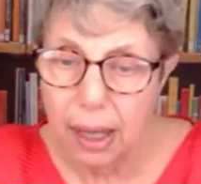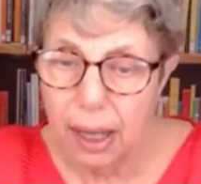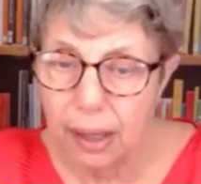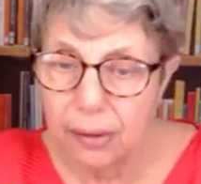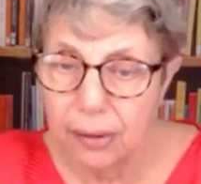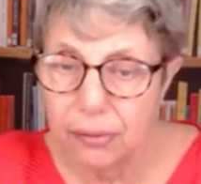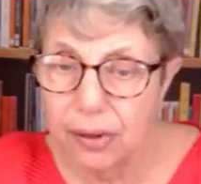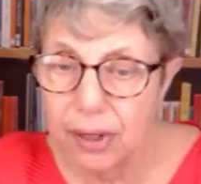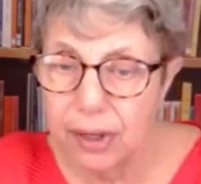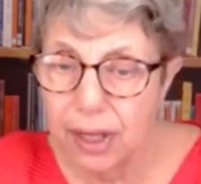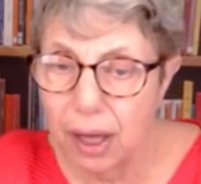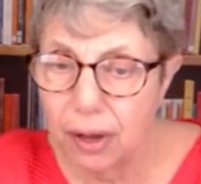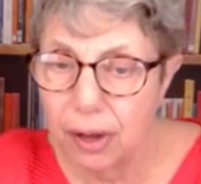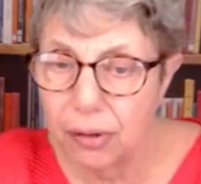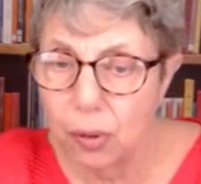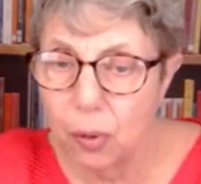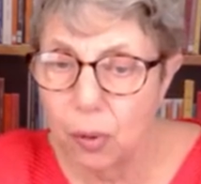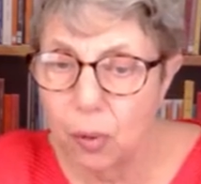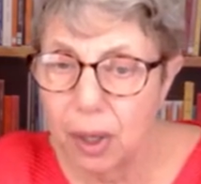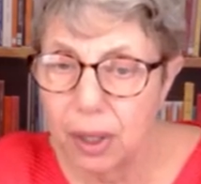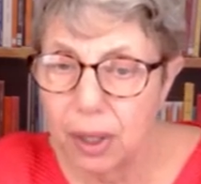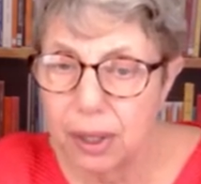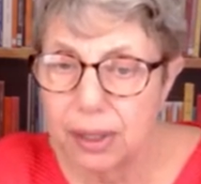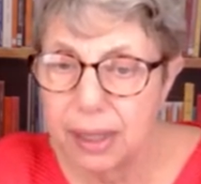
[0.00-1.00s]
The other
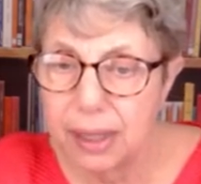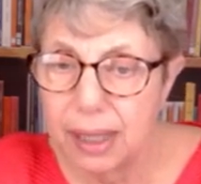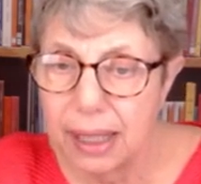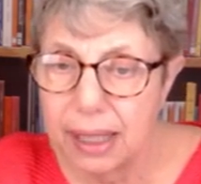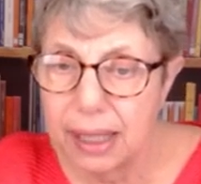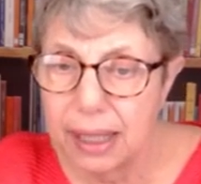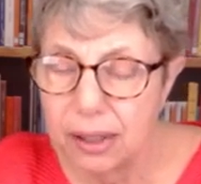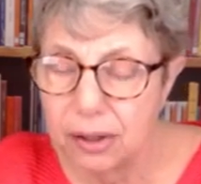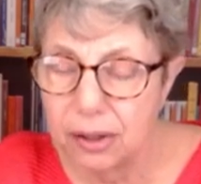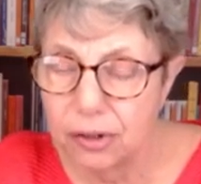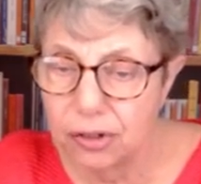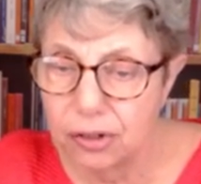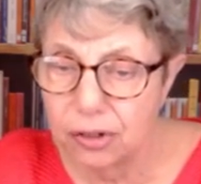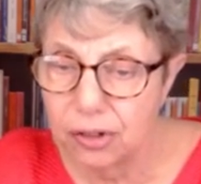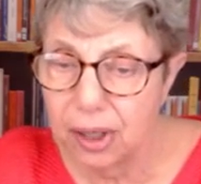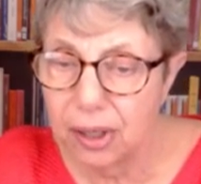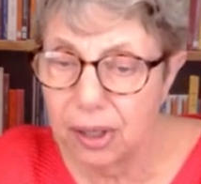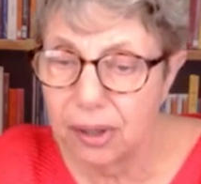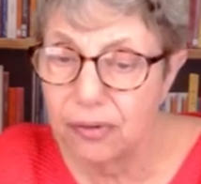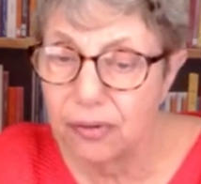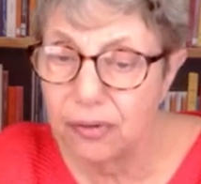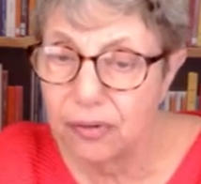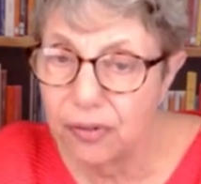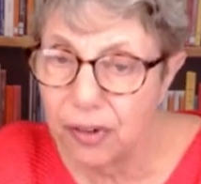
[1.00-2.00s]
one
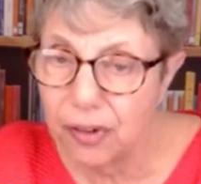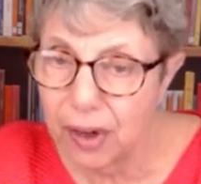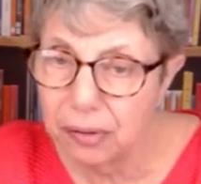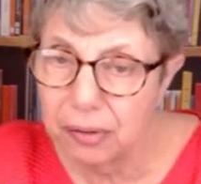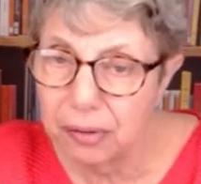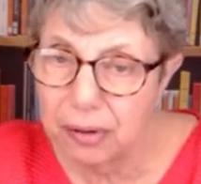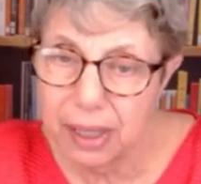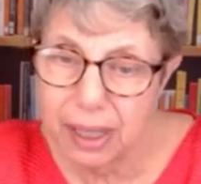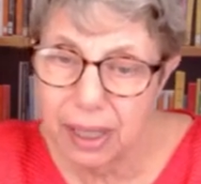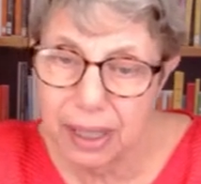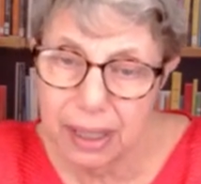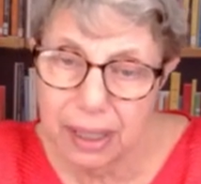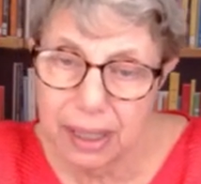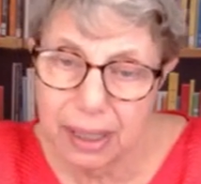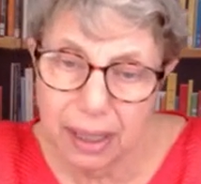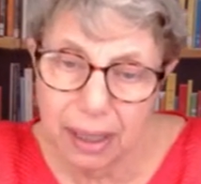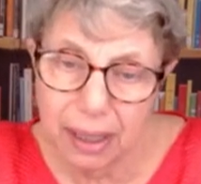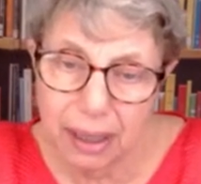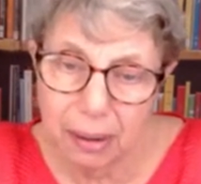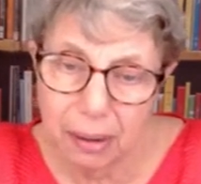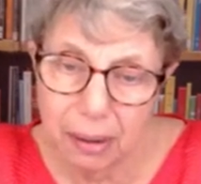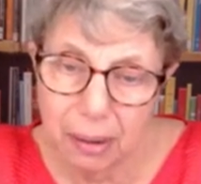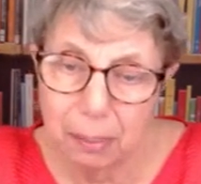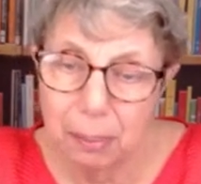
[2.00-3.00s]
is
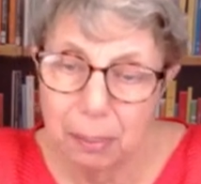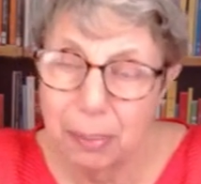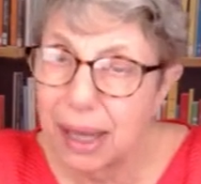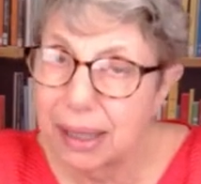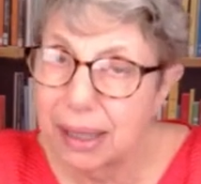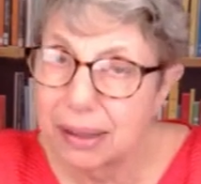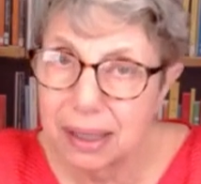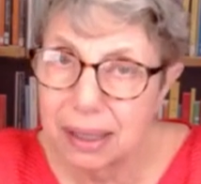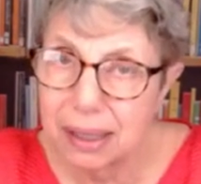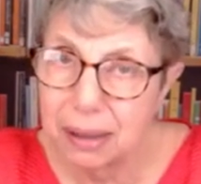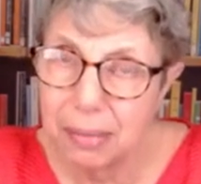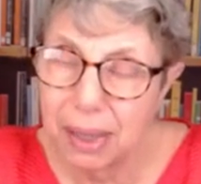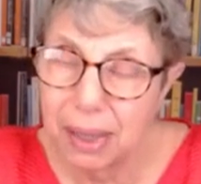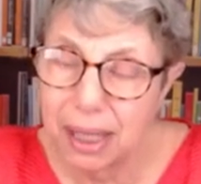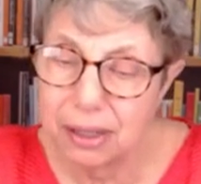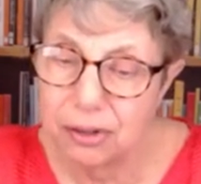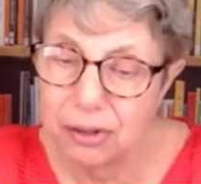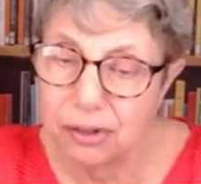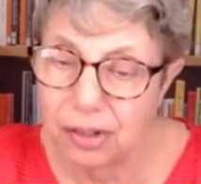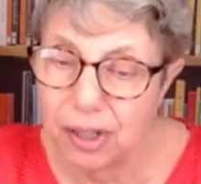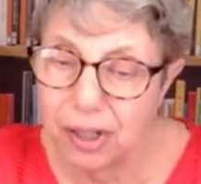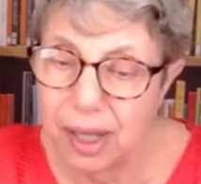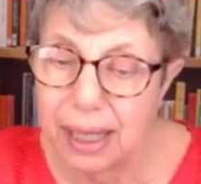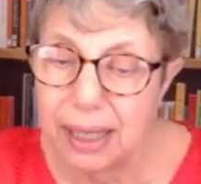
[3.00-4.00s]
very badly
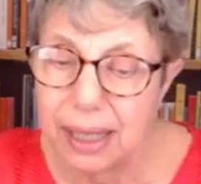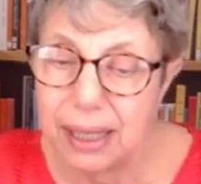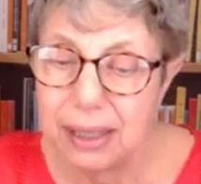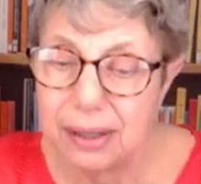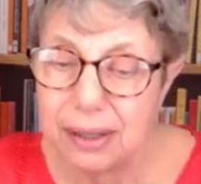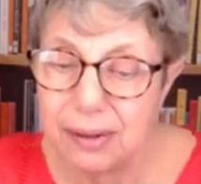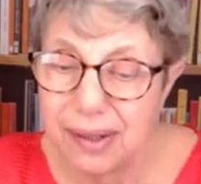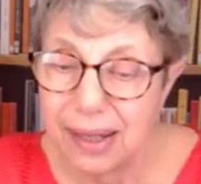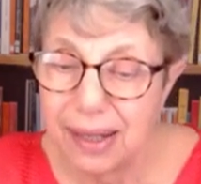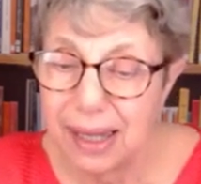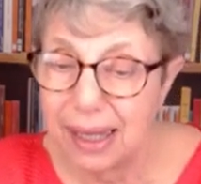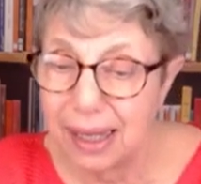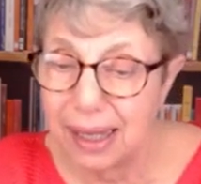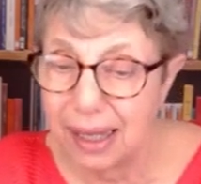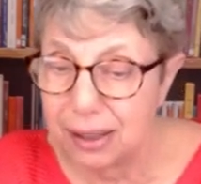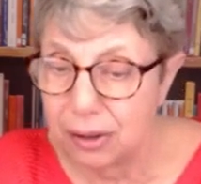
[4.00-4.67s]
maintained.